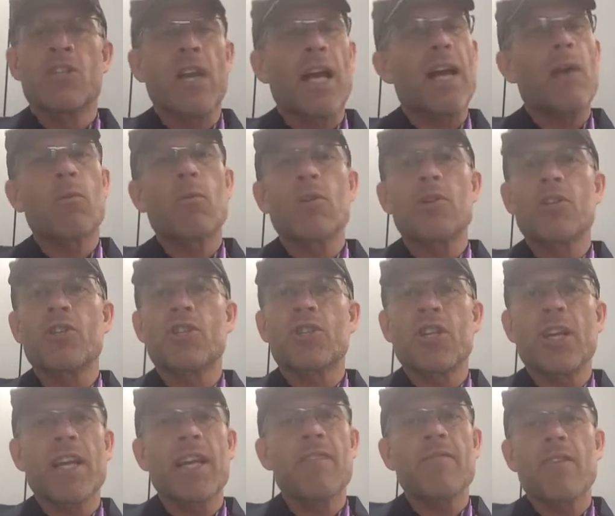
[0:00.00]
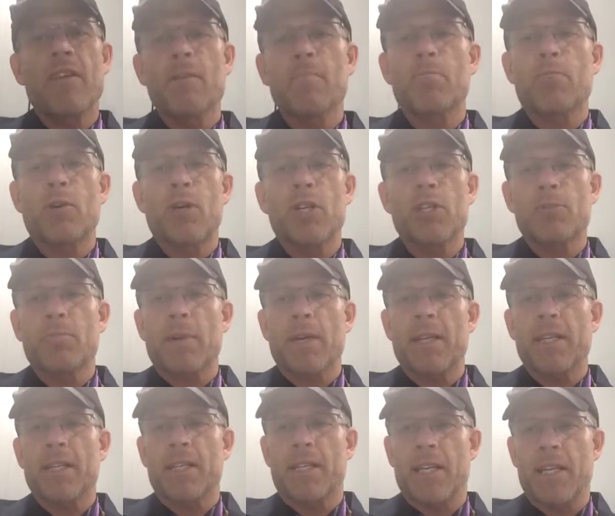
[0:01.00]
shower, shave, and brush
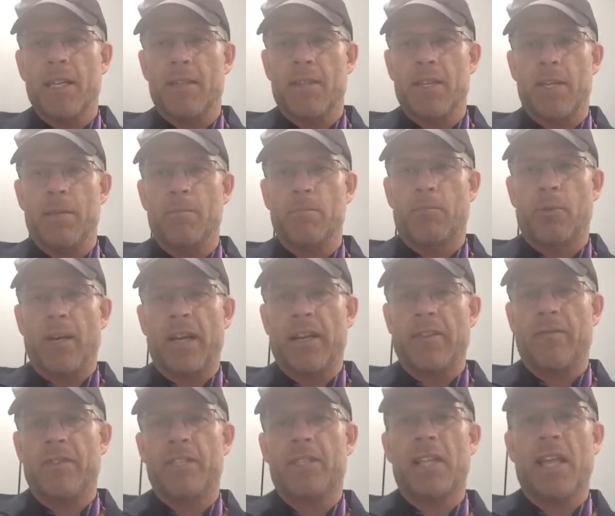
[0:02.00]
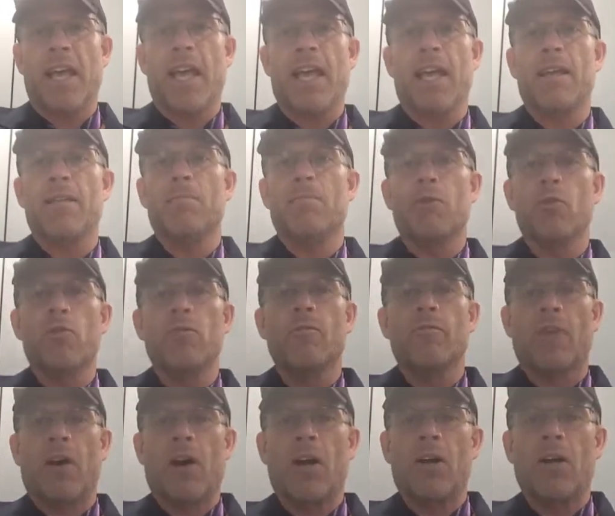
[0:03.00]
my teeth, eat breakfast, and
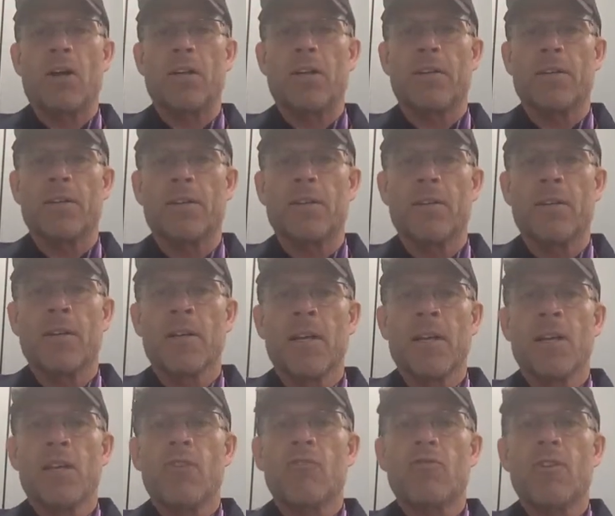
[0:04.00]
move on.